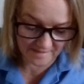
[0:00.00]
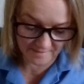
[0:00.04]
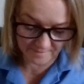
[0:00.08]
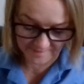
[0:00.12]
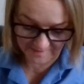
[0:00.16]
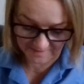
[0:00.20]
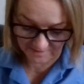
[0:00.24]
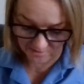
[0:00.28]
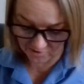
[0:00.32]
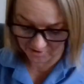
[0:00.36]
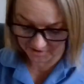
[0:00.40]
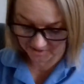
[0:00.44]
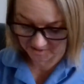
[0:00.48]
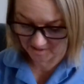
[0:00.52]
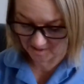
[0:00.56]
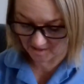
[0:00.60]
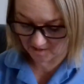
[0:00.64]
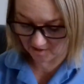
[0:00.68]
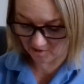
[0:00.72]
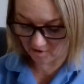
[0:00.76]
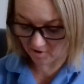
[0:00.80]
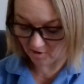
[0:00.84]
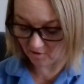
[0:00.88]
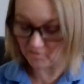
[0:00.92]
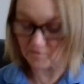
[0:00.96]
I've been looking at
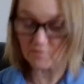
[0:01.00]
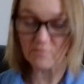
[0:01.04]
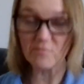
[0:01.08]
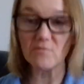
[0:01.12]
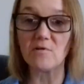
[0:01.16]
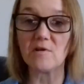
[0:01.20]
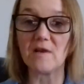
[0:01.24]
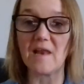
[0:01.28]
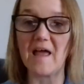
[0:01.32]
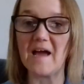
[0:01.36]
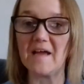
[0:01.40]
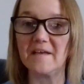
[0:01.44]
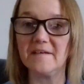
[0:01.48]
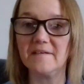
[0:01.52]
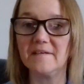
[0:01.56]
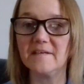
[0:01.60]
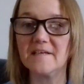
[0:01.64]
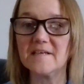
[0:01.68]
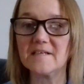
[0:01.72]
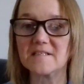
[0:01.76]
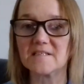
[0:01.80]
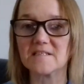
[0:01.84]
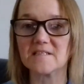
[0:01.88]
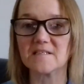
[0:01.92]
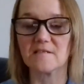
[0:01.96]
a lot and they're all like
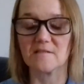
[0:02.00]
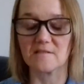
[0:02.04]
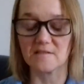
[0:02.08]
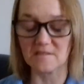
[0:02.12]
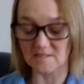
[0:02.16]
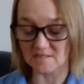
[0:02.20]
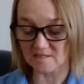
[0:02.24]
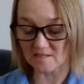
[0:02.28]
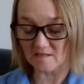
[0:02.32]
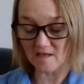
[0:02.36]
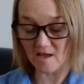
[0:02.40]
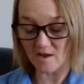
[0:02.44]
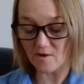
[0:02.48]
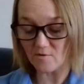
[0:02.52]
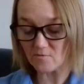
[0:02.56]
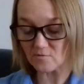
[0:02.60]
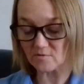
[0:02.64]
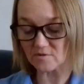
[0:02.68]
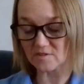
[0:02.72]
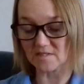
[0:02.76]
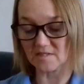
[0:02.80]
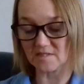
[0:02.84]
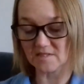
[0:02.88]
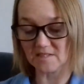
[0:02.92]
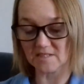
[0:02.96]
knitted. There's
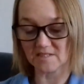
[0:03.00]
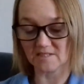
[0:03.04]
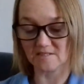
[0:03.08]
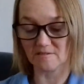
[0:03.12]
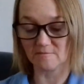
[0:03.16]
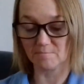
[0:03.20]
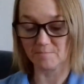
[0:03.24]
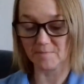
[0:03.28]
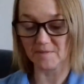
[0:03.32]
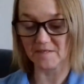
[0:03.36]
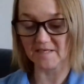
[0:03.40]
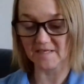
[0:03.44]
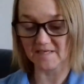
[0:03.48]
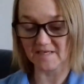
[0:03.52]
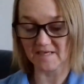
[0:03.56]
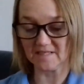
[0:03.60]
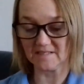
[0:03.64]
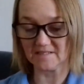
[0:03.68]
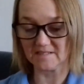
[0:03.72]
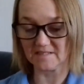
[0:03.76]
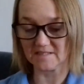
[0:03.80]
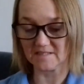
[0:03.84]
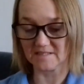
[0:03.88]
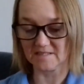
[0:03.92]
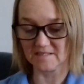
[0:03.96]
loads of knitted
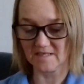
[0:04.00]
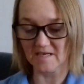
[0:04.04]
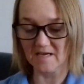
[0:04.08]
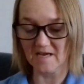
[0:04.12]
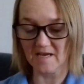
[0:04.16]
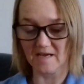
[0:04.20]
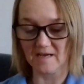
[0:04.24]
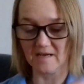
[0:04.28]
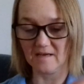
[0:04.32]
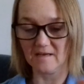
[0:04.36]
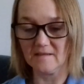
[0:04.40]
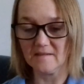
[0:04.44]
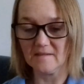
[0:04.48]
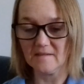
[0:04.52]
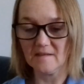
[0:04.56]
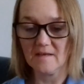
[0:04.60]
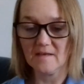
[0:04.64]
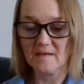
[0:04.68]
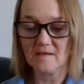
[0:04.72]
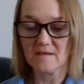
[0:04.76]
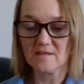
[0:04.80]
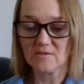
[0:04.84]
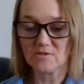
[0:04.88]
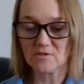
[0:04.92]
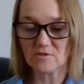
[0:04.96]
pillowcases now.
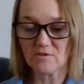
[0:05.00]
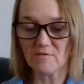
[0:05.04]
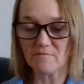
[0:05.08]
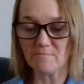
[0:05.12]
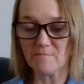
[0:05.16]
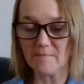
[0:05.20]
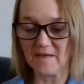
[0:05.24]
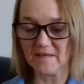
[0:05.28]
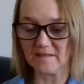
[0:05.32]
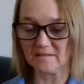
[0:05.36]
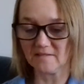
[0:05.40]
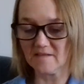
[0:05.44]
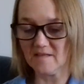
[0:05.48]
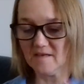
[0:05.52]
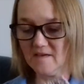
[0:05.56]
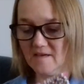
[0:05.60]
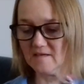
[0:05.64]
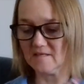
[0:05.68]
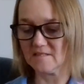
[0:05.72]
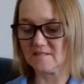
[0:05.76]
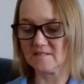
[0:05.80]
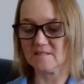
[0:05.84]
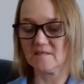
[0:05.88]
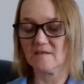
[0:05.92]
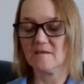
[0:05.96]
So I've made
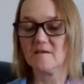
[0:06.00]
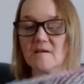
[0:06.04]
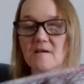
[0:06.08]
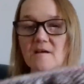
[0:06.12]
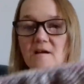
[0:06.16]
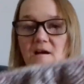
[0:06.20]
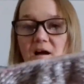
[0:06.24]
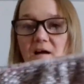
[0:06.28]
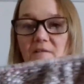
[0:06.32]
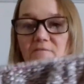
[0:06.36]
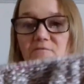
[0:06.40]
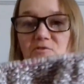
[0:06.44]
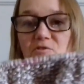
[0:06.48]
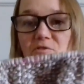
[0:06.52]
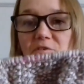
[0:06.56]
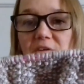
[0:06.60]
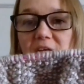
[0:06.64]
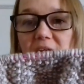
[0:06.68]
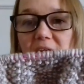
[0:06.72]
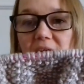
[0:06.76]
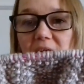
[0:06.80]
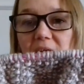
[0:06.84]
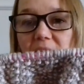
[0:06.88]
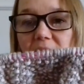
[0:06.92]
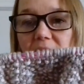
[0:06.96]
this. I've done
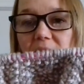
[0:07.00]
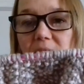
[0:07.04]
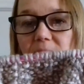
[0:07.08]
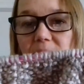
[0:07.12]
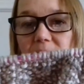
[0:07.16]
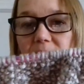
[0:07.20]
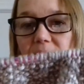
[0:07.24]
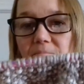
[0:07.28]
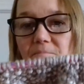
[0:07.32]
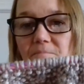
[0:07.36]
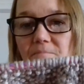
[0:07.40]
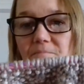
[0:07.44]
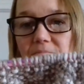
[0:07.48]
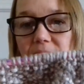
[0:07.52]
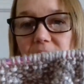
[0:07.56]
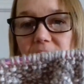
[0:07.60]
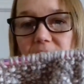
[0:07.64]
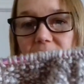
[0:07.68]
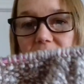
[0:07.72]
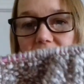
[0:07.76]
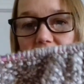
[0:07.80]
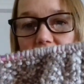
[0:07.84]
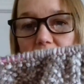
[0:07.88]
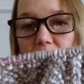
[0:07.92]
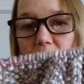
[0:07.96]
it in
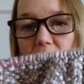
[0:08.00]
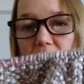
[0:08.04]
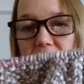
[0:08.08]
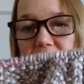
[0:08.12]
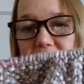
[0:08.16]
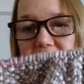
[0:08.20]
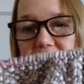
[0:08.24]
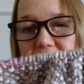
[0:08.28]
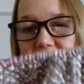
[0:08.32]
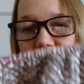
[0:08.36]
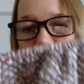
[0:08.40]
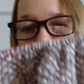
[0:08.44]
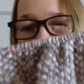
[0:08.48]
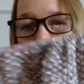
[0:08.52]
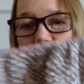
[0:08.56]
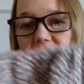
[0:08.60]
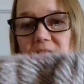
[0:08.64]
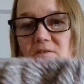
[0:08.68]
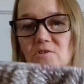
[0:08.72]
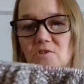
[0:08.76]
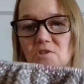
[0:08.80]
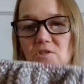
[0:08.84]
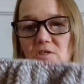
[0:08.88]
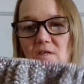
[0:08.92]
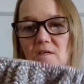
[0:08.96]
moss
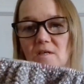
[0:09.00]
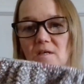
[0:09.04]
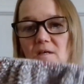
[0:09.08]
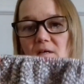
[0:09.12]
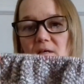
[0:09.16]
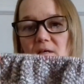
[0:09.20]
stitch.